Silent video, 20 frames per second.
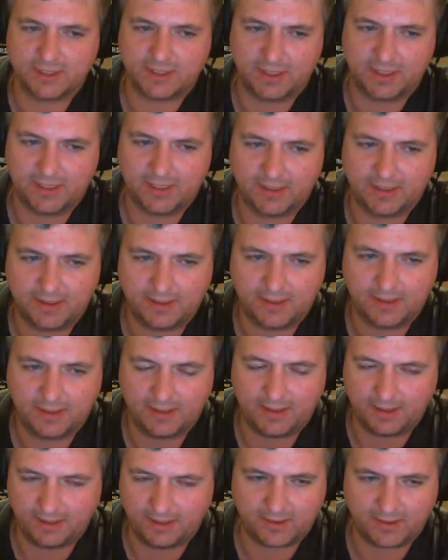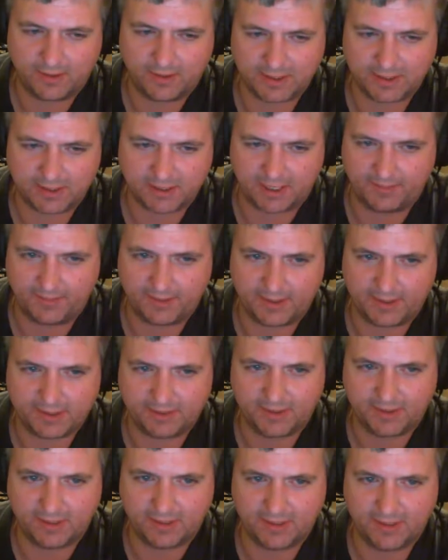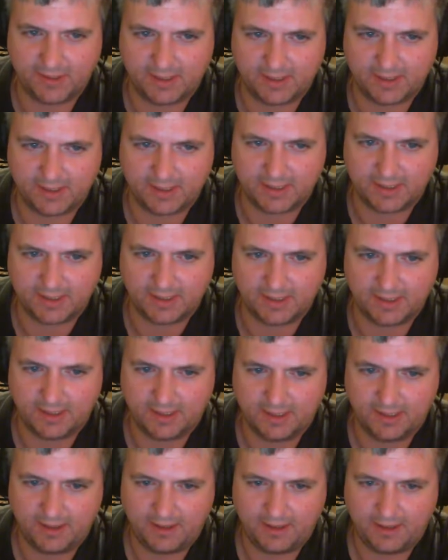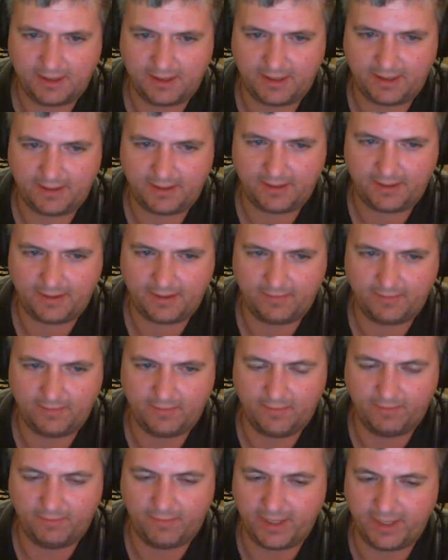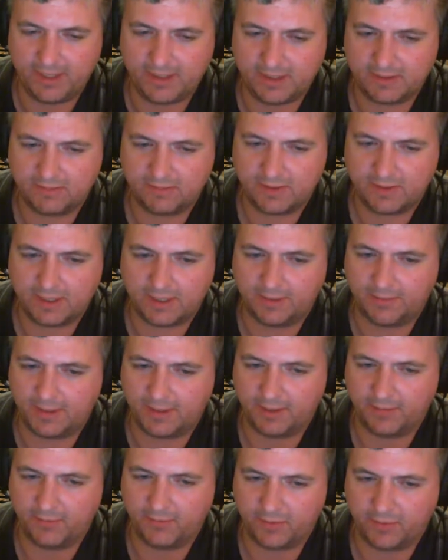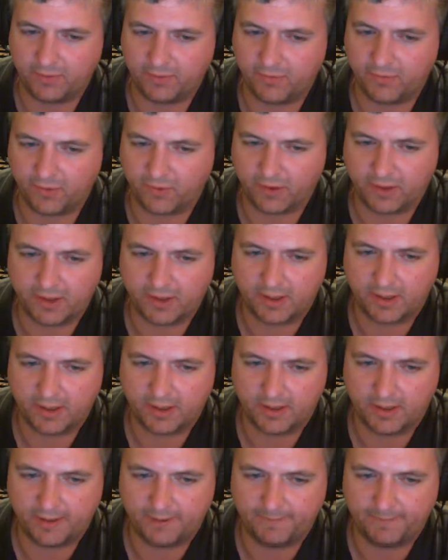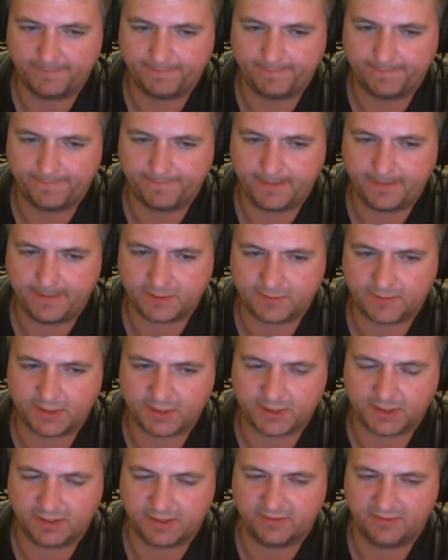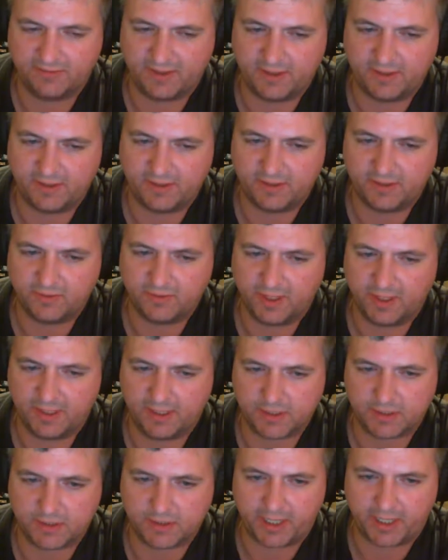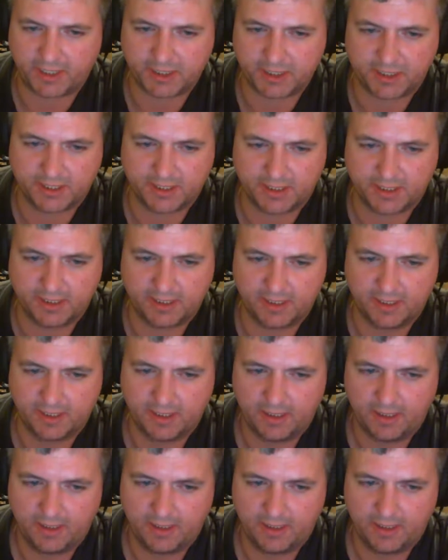an interesting topic, something that might be coming up more and more, especially if they do get any traction and